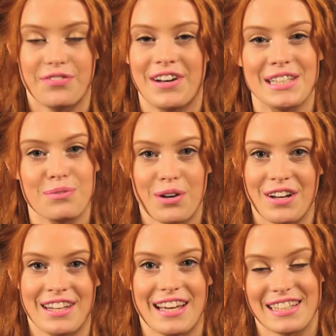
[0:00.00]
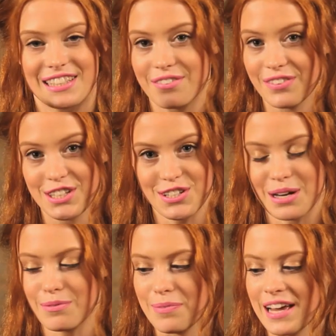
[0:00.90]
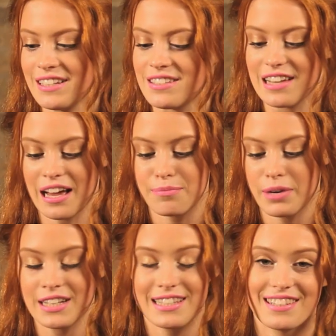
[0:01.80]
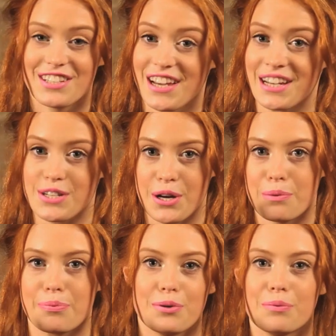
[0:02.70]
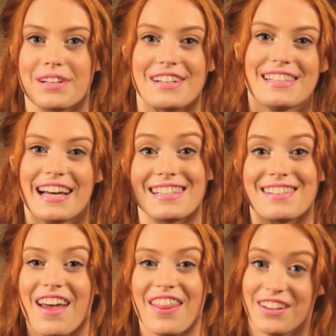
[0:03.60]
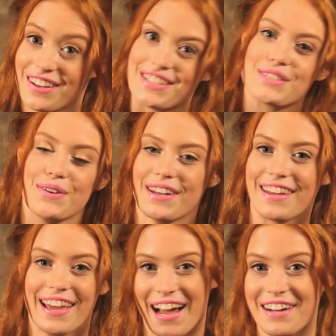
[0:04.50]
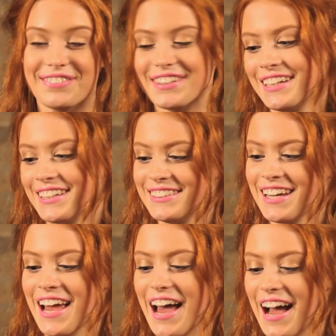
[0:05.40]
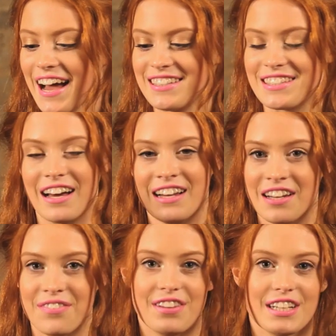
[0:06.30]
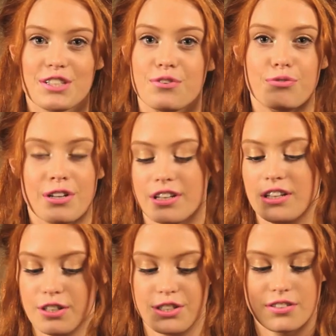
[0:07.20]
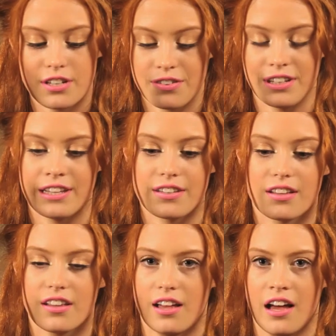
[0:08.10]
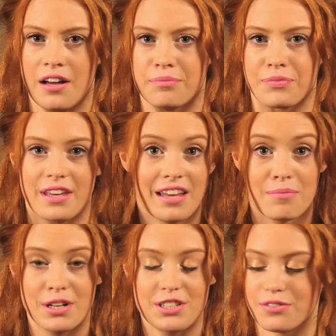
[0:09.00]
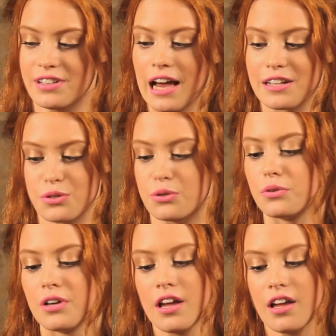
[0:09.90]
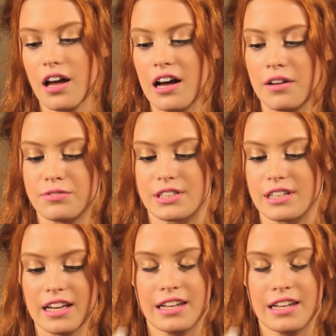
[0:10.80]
first one is the Vichy Derma Blend, and mine is in the shade Opal, because that's the lightest one that they have. And I love this. You don't need that much of it at all. Just like a